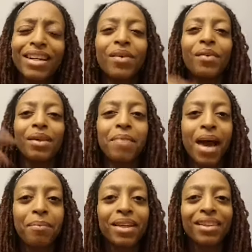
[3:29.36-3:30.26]
Well, I'm
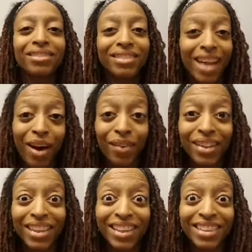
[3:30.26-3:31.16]
happy now.
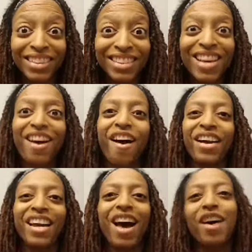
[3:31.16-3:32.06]
It is. All
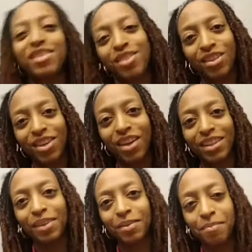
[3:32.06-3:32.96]
right. I'll talk to y'all
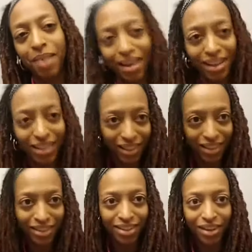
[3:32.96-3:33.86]
later. Bye. I need to
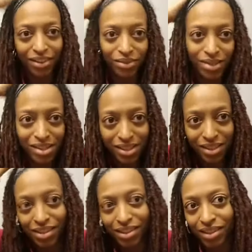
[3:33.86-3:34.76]
get this hair
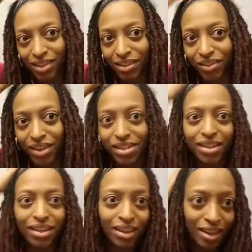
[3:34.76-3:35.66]
twisted. This is looking
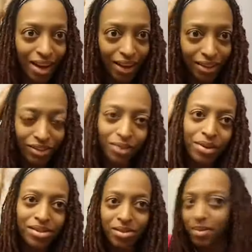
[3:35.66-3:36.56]
crazy. I can only
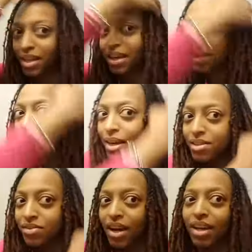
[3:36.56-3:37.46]
wear so many
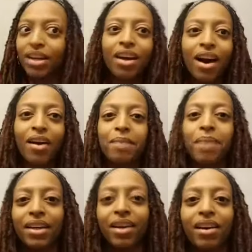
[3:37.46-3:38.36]
headbands, right? All right.
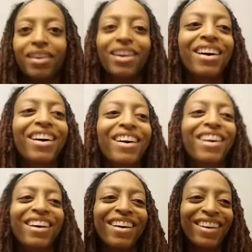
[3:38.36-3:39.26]
Bye,
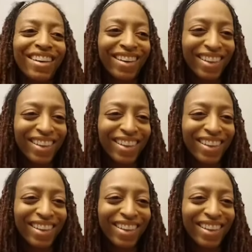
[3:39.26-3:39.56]
y'all.